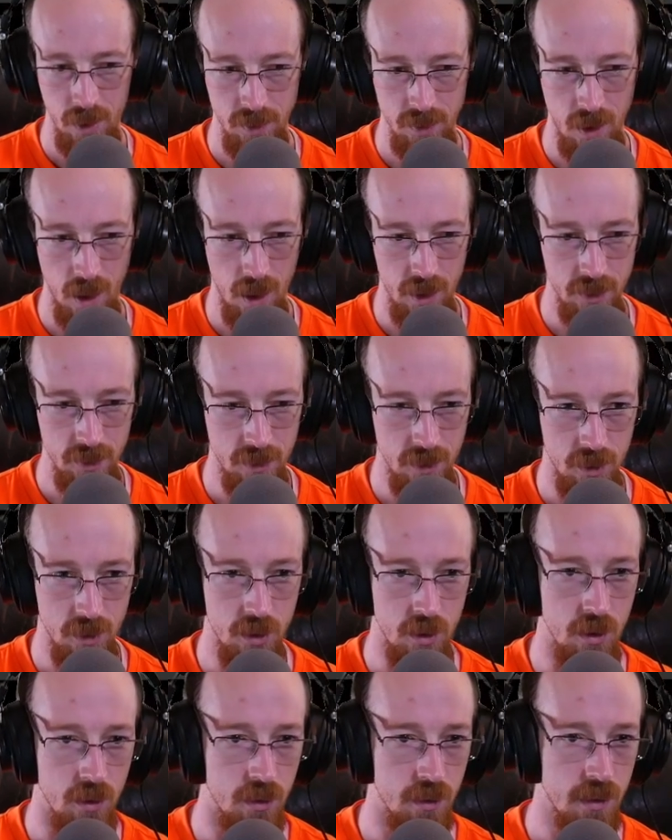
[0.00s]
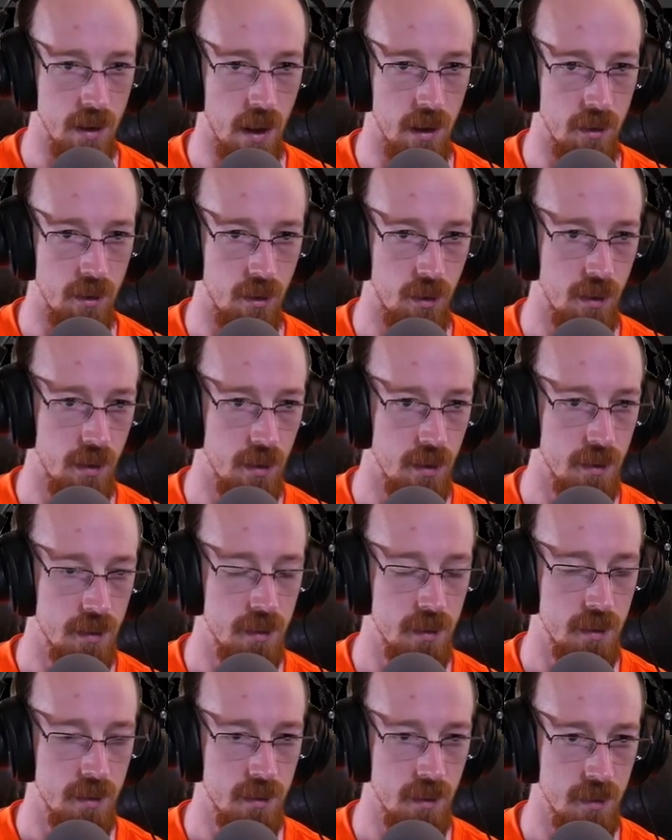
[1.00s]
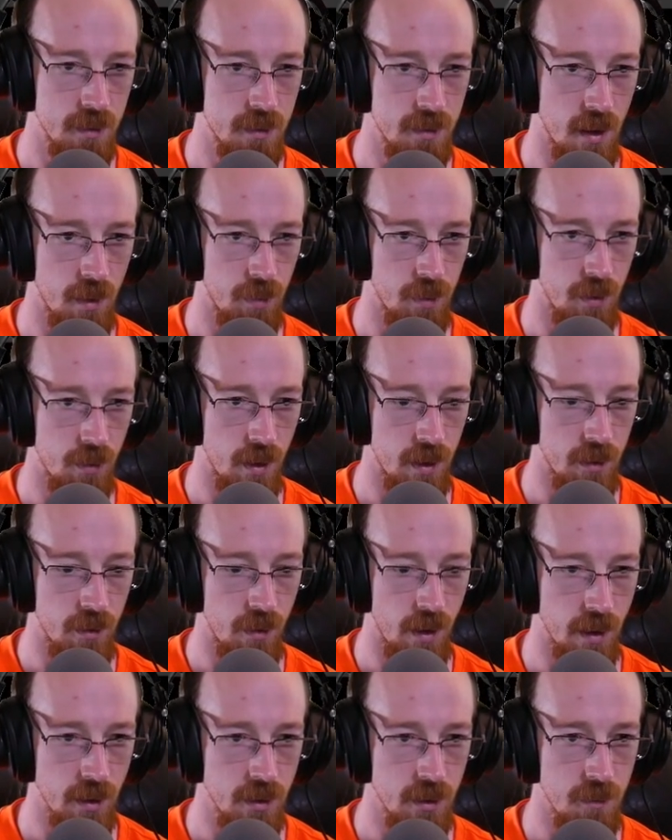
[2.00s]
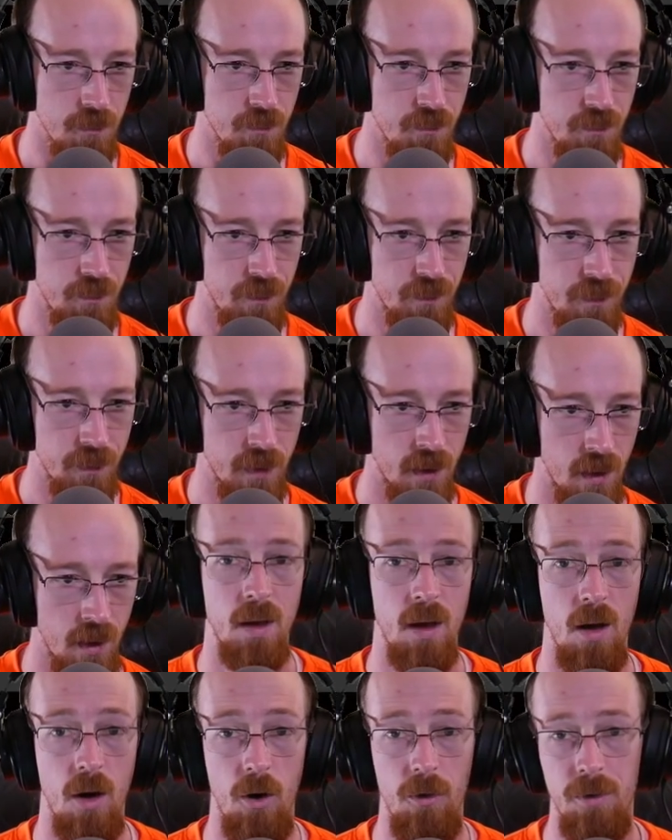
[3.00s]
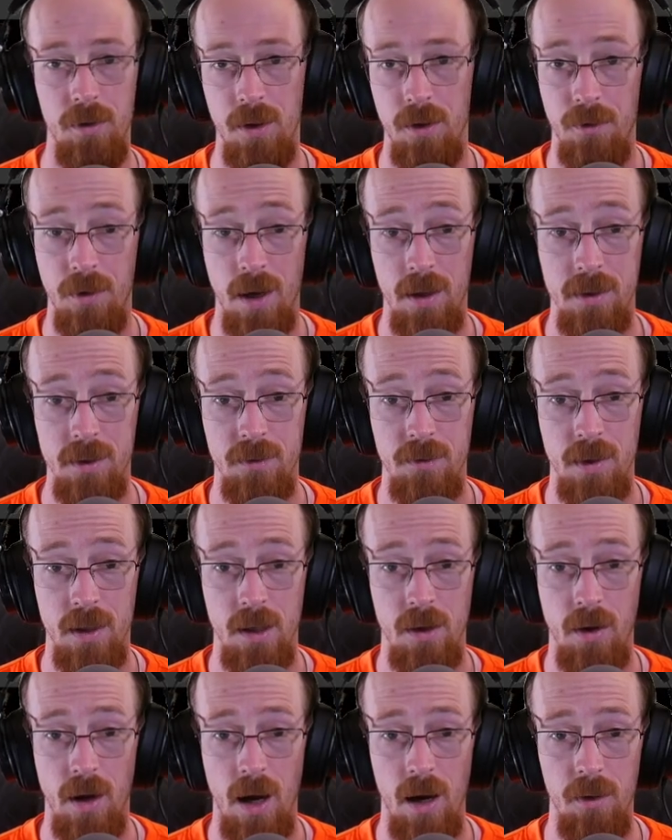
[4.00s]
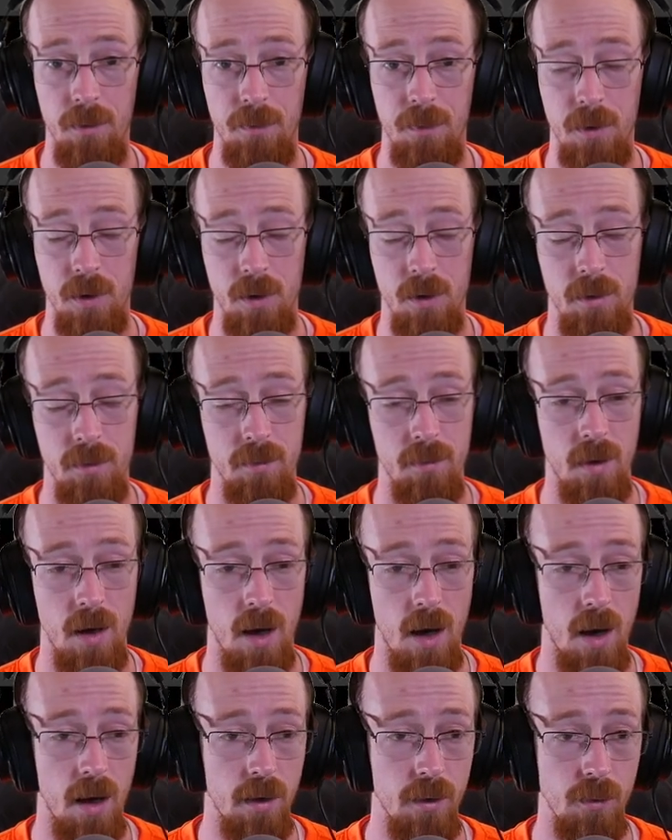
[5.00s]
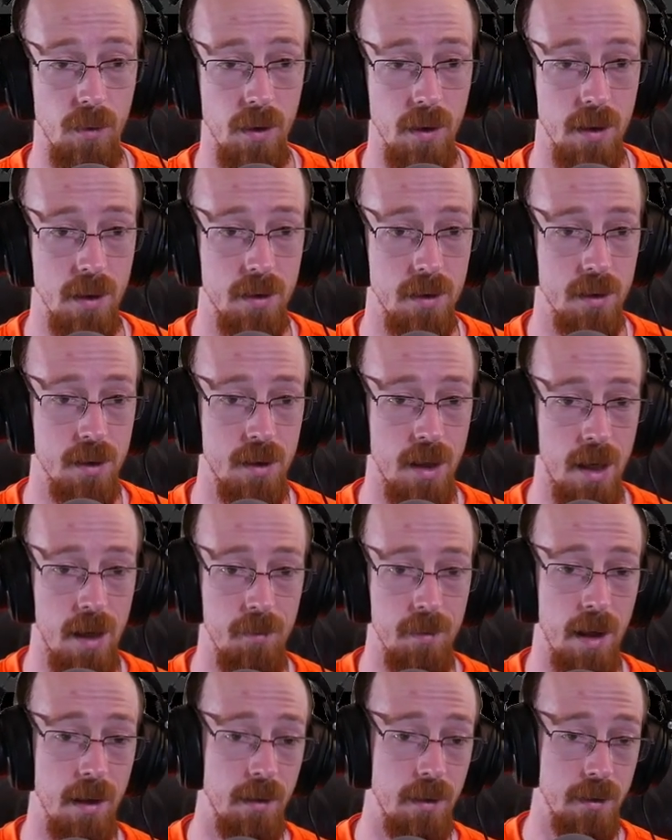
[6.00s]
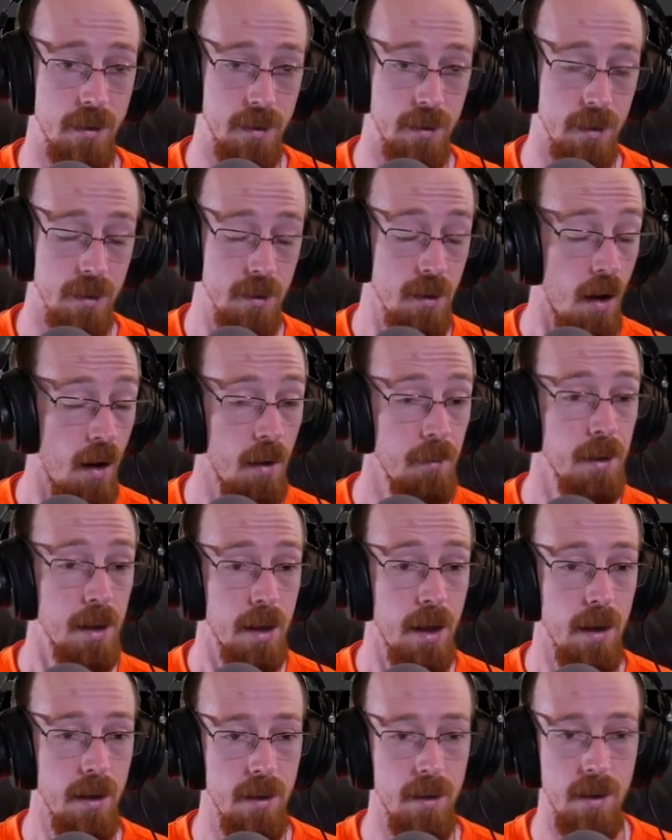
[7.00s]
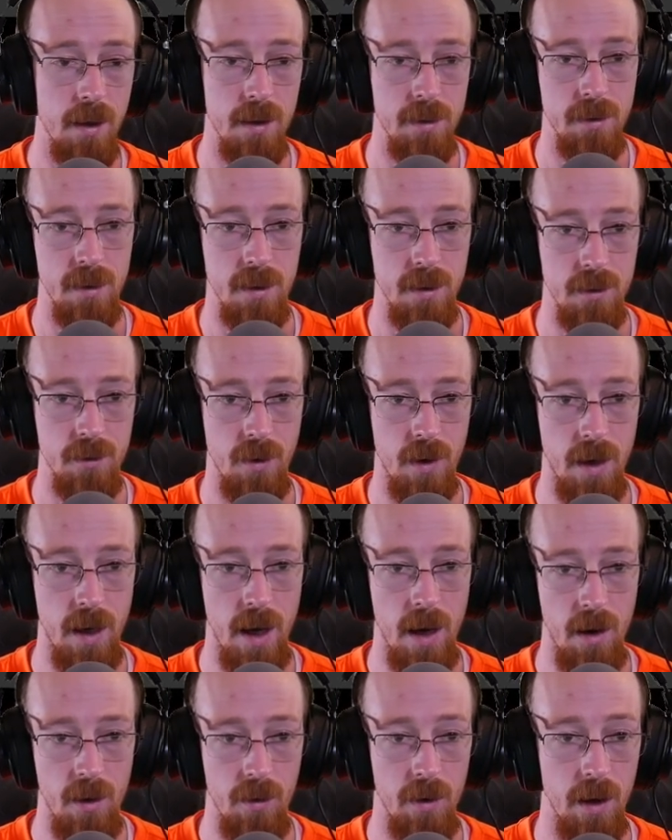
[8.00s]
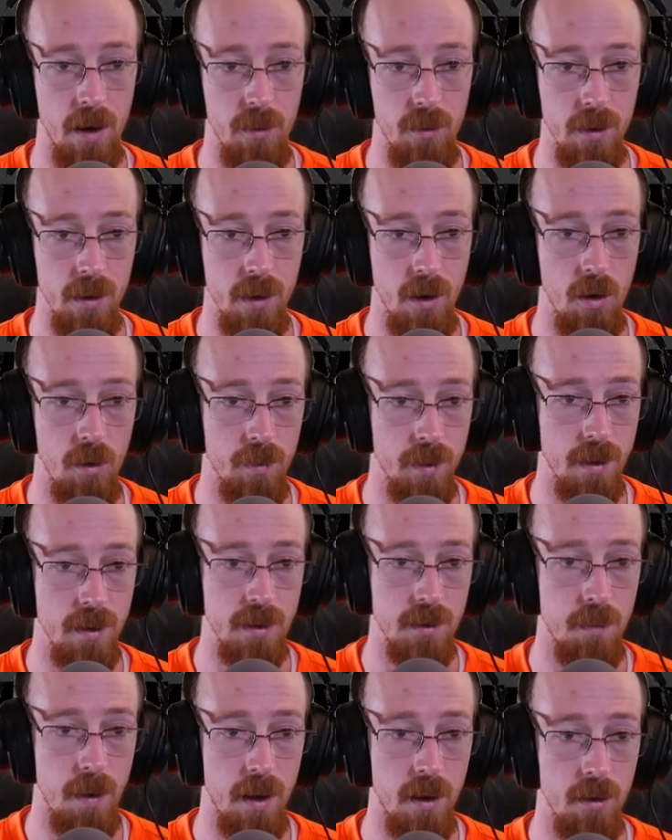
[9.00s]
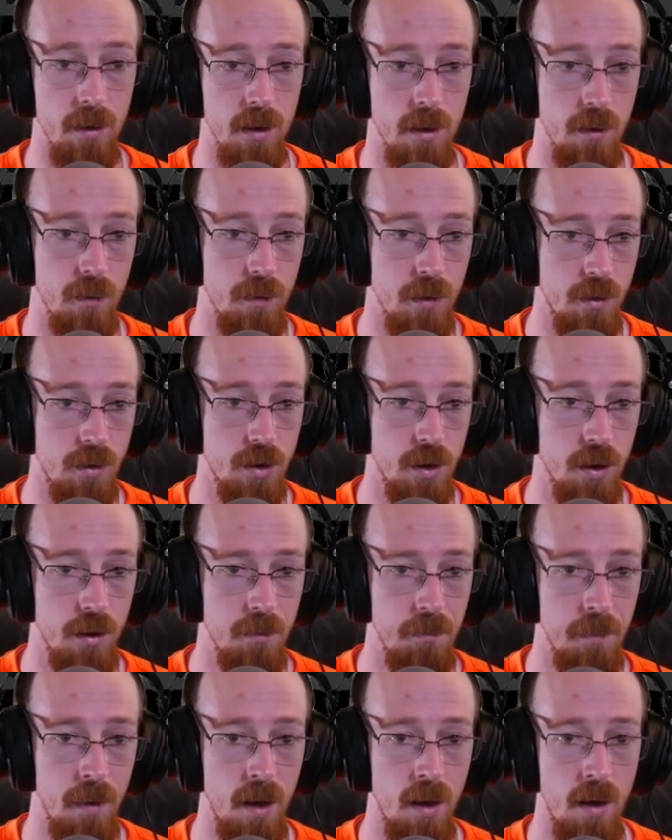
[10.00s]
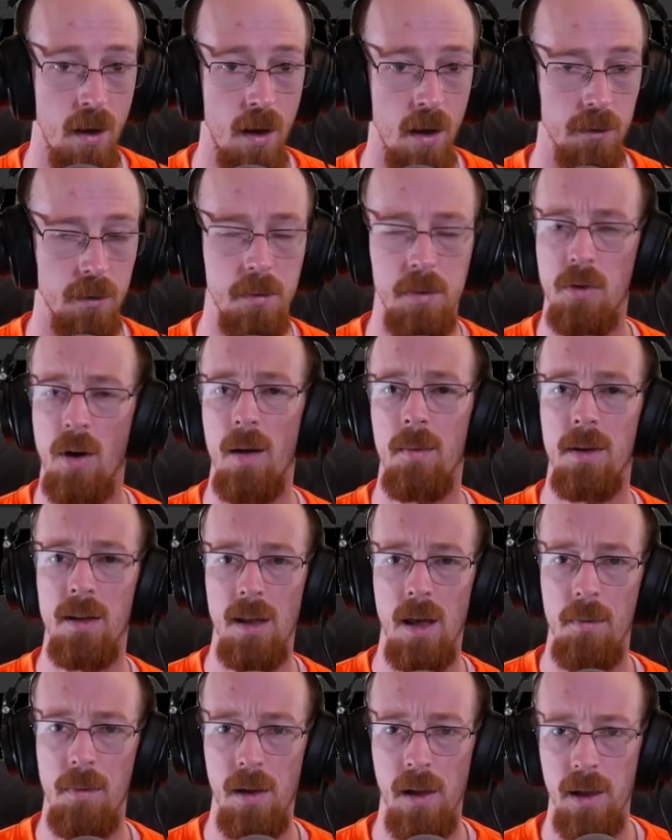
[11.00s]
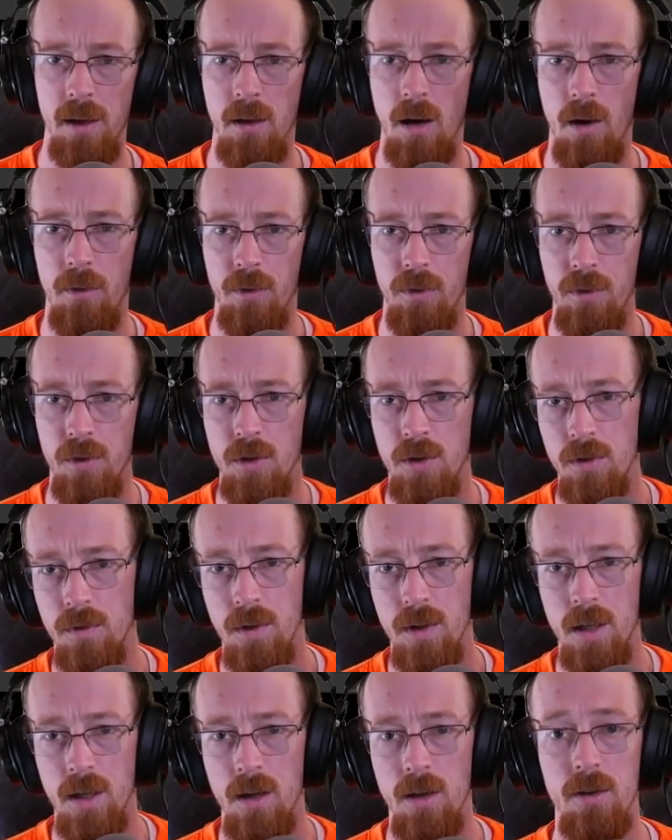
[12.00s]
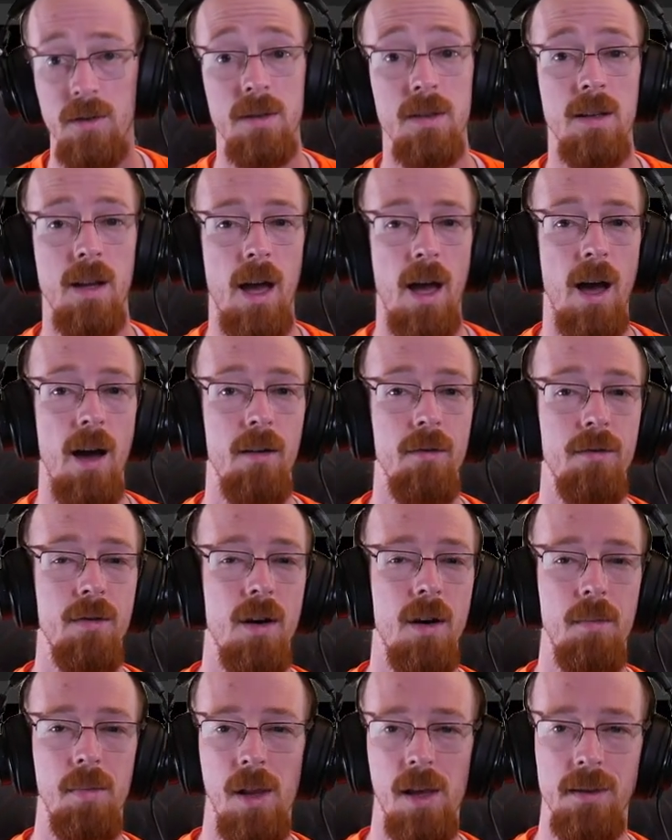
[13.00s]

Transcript: it's got its issues, I do think this is a step in the right direction. Hopefully you found this video helpful. Uh, it really is a shame that this is as complicated as it is right now, and I really hope it gets better in the future. Subscribe to that bell icon for future videos, and have a